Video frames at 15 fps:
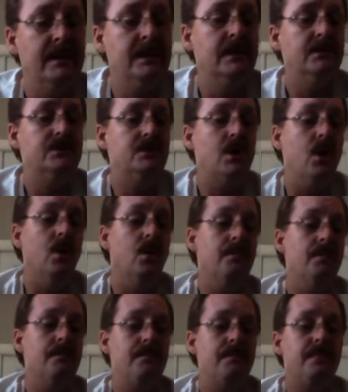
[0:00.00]

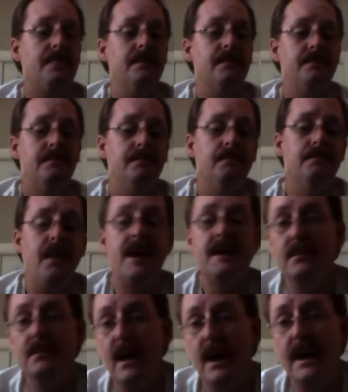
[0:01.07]
So,
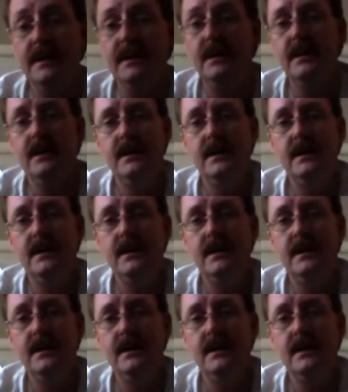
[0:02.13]
bottom line,